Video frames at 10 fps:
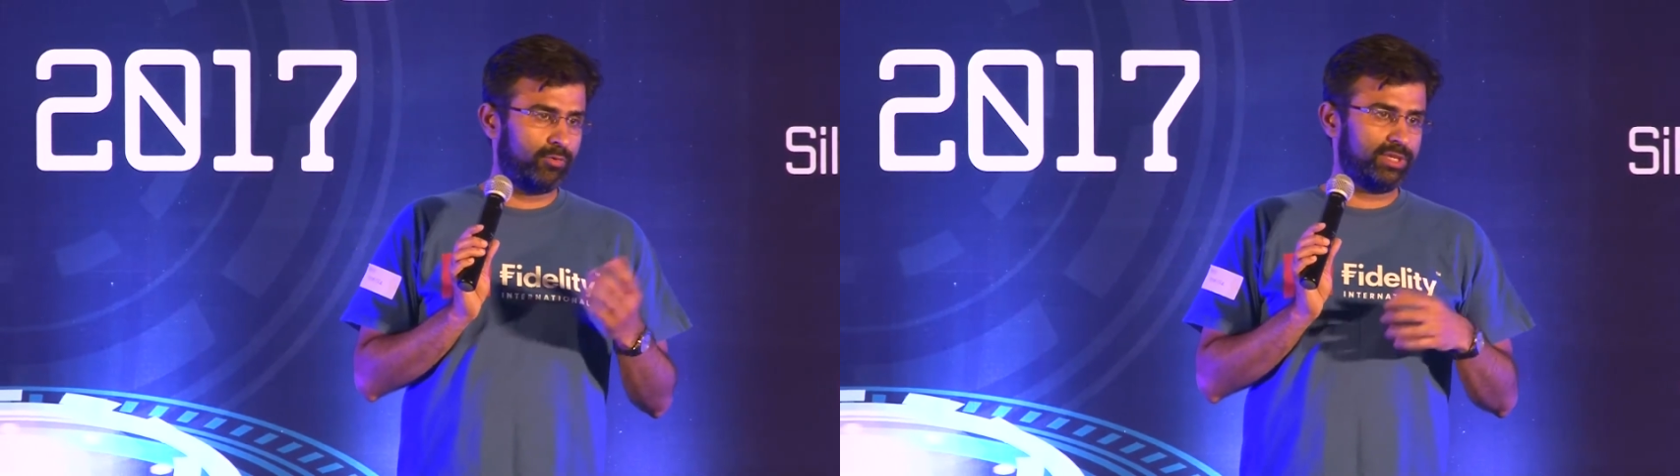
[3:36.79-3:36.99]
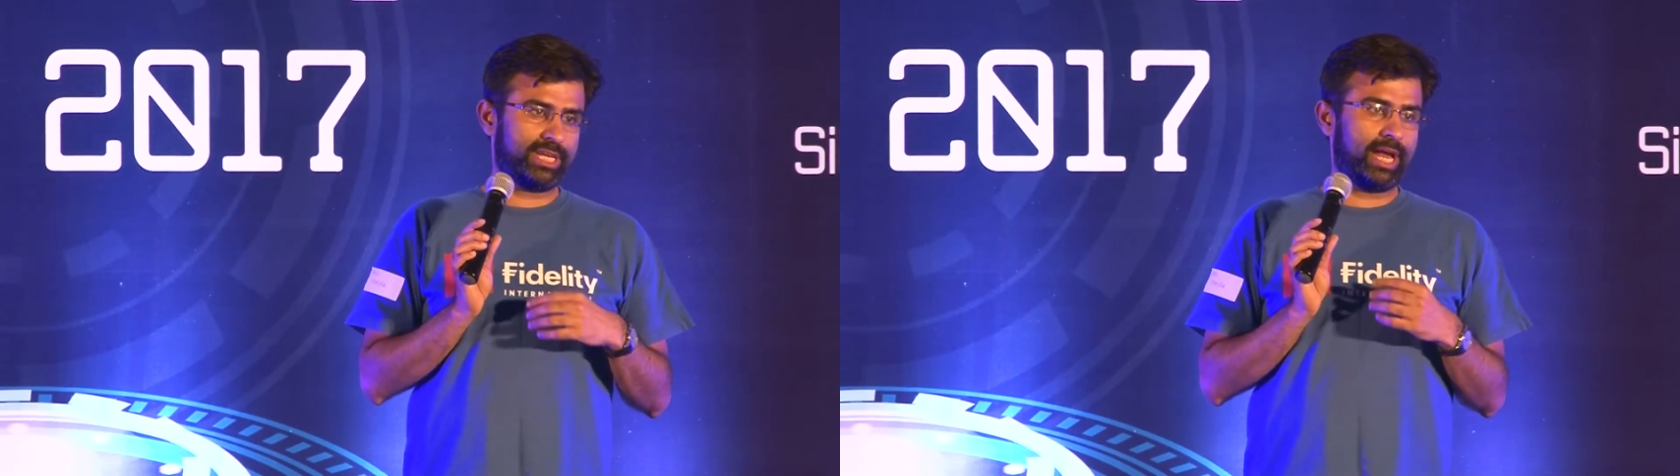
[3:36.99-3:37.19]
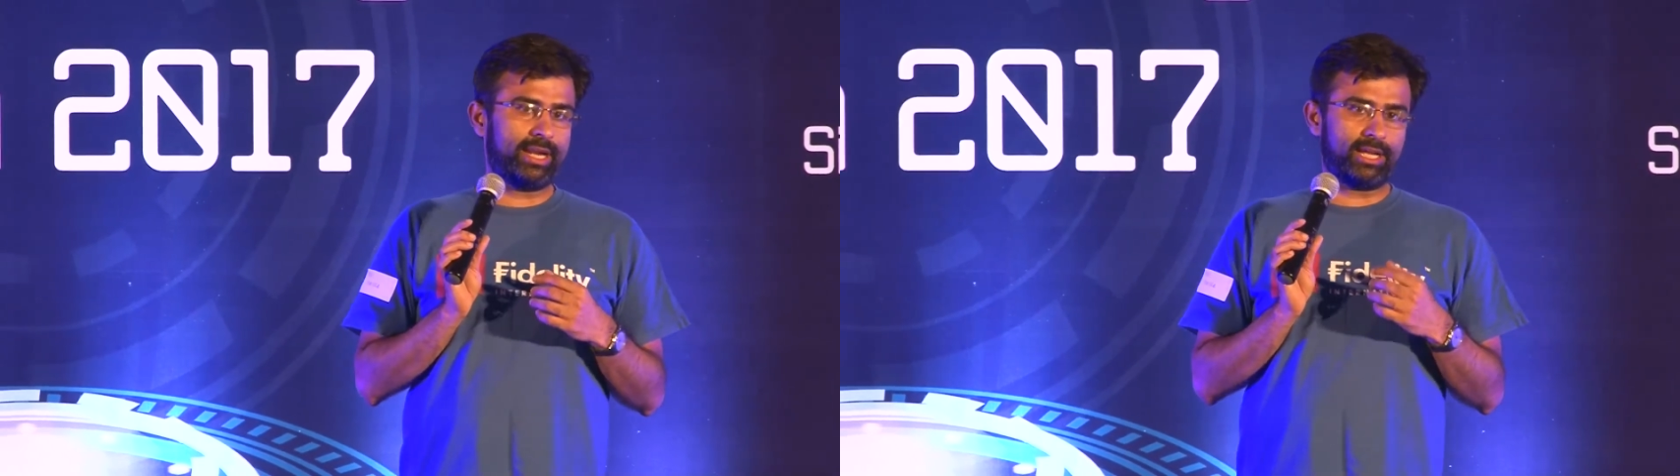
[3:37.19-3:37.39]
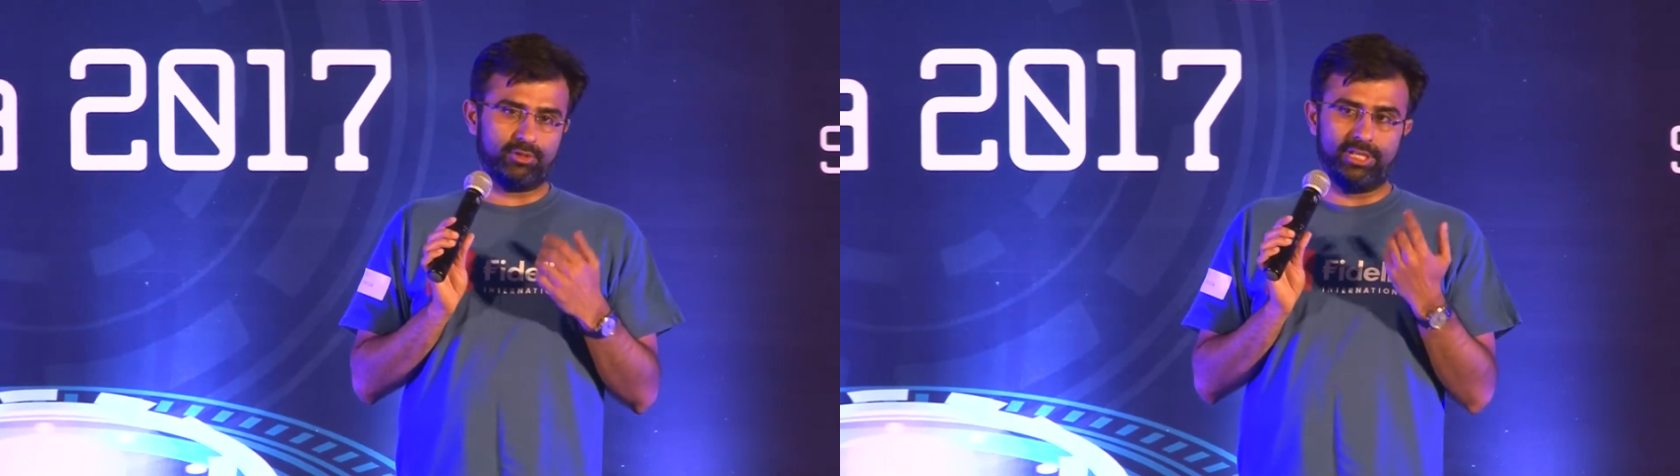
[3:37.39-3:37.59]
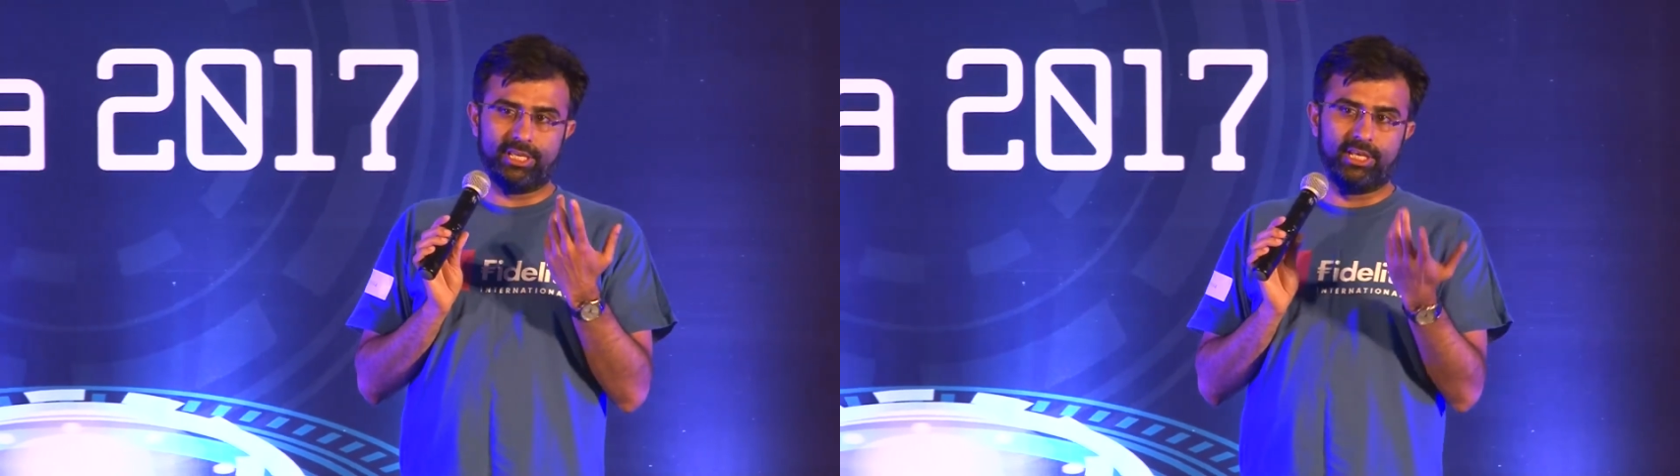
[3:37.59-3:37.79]
which can
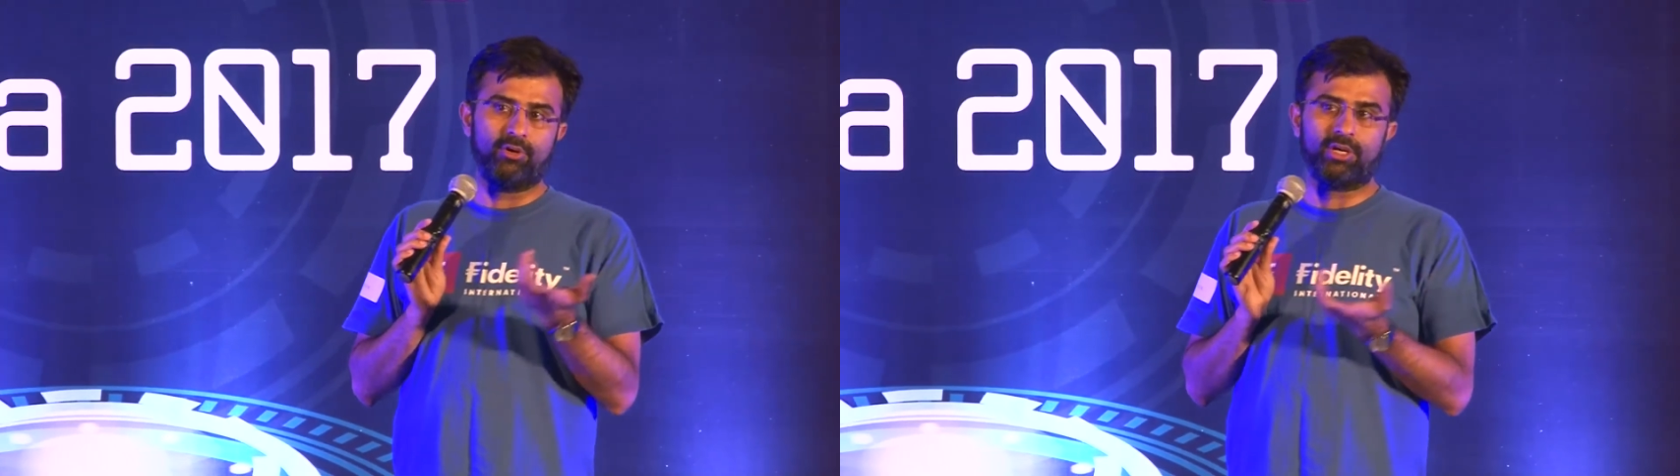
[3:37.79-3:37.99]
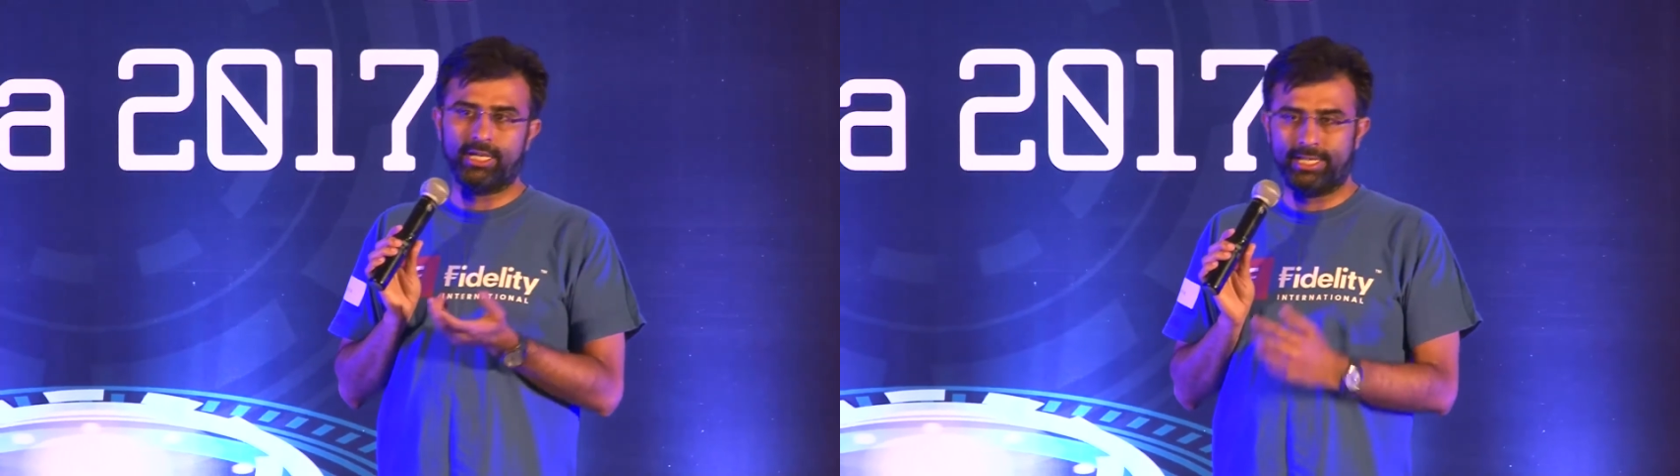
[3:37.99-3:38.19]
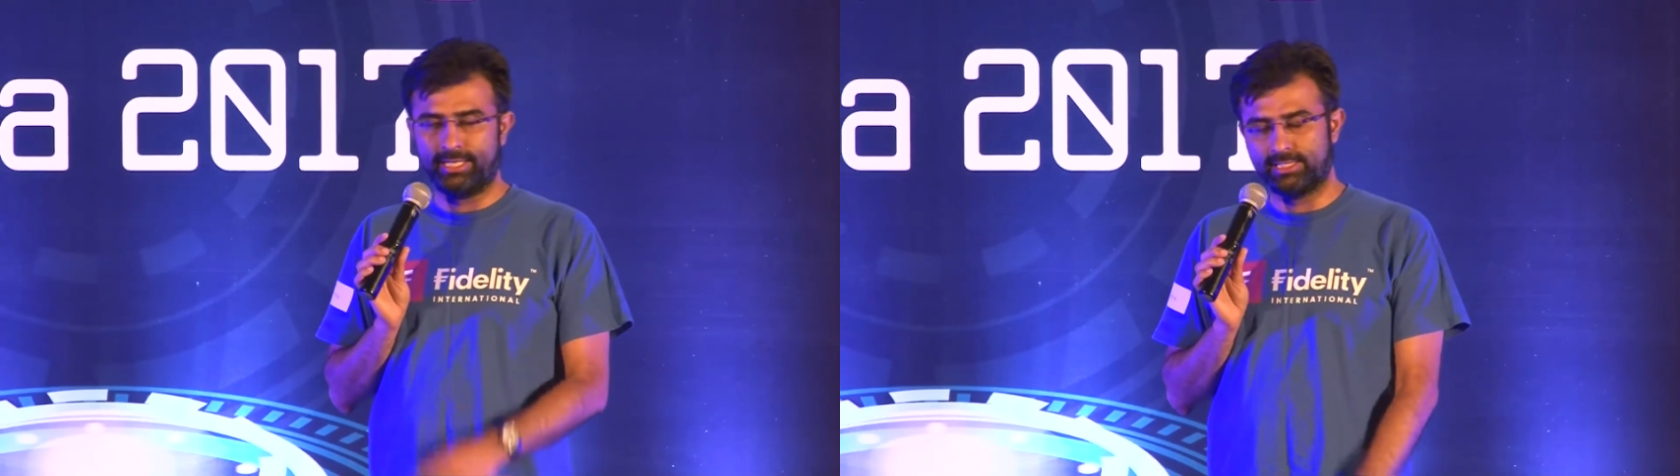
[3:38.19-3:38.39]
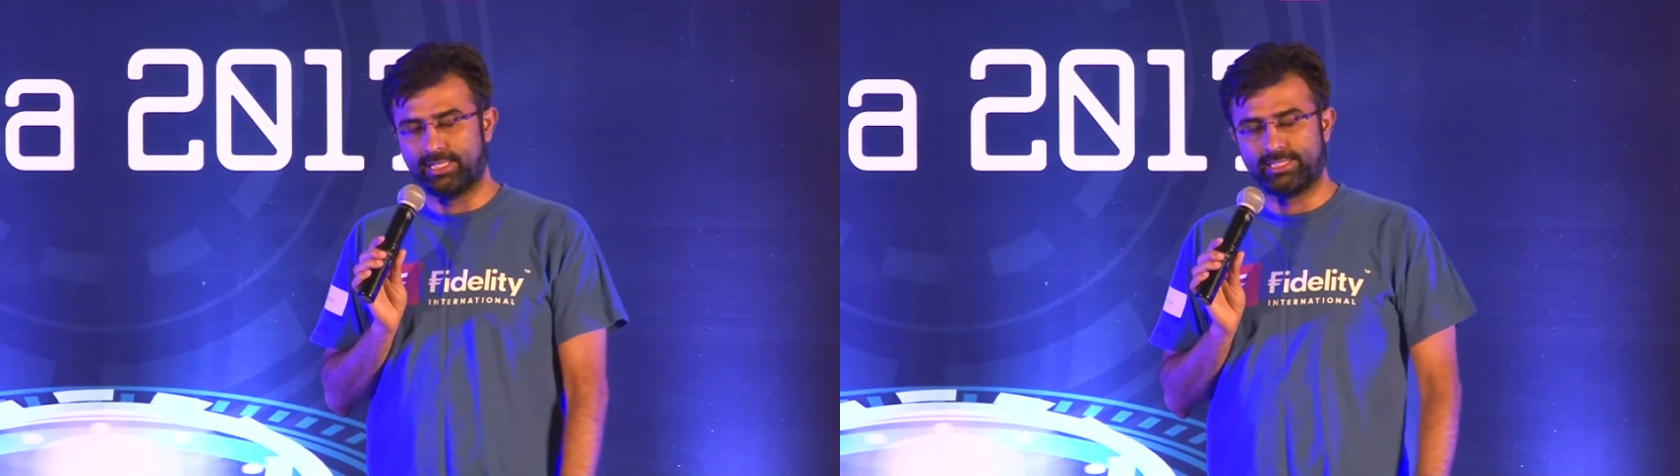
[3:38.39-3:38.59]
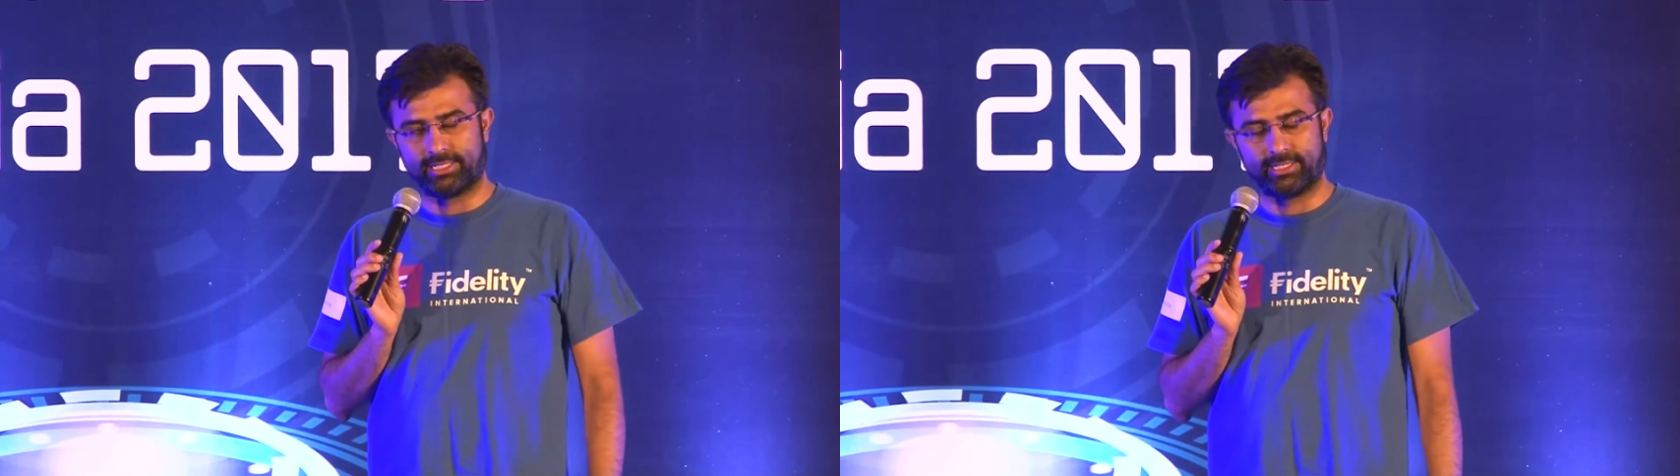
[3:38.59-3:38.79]
actually kill your containers,
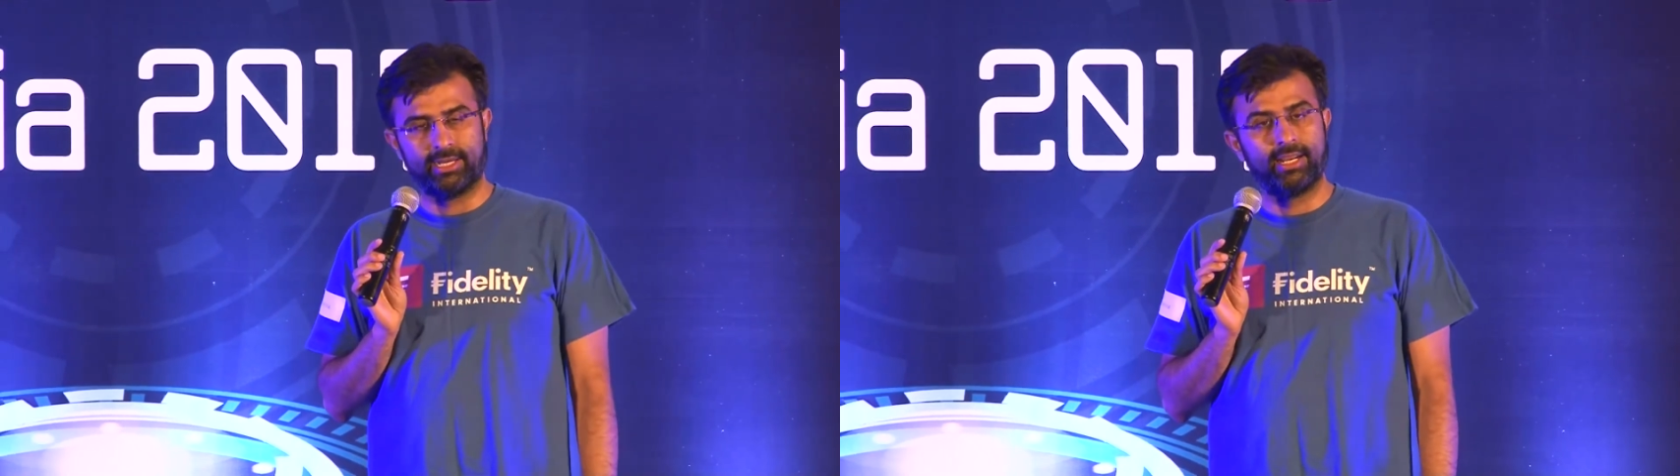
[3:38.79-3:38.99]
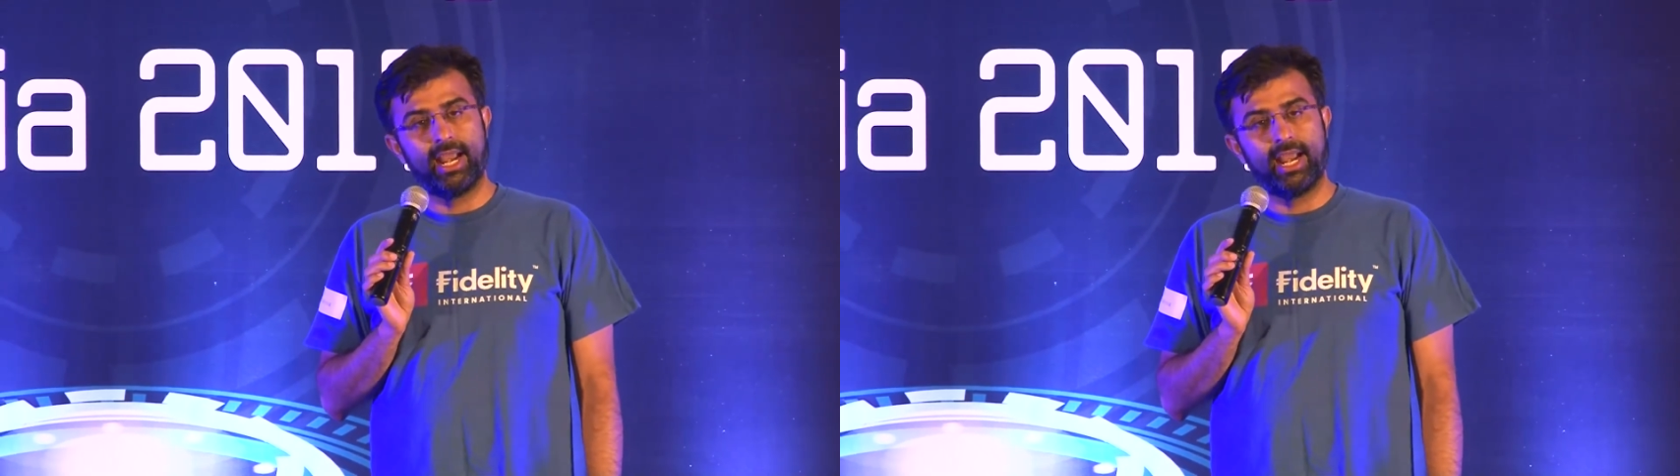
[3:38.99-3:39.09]
etc.